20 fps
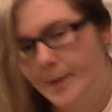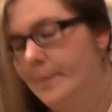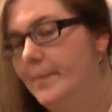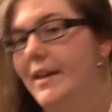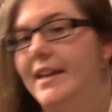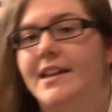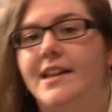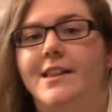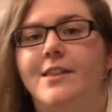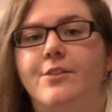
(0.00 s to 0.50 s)

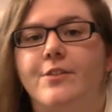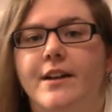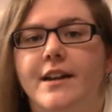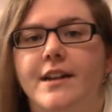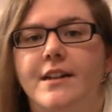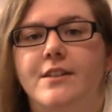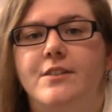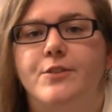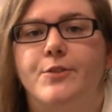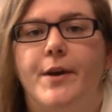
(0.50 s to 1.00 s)
beading
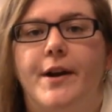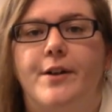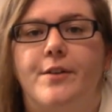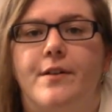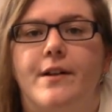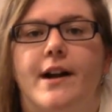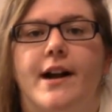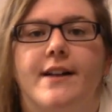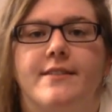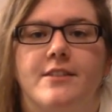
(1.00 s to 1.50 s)
thread, so I
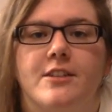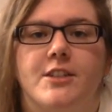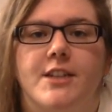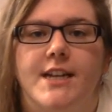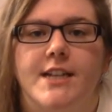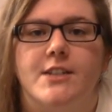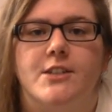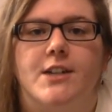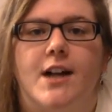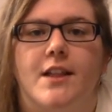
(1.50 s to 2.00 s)
don't have to
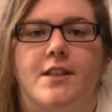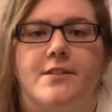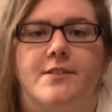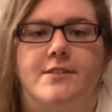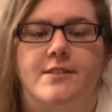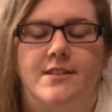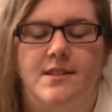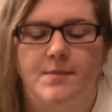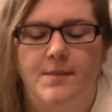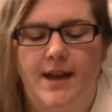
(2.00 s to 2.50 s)
change
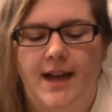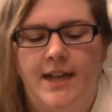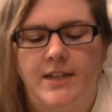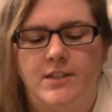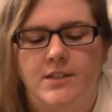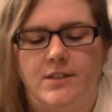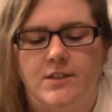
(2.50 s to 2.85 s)
colors to match,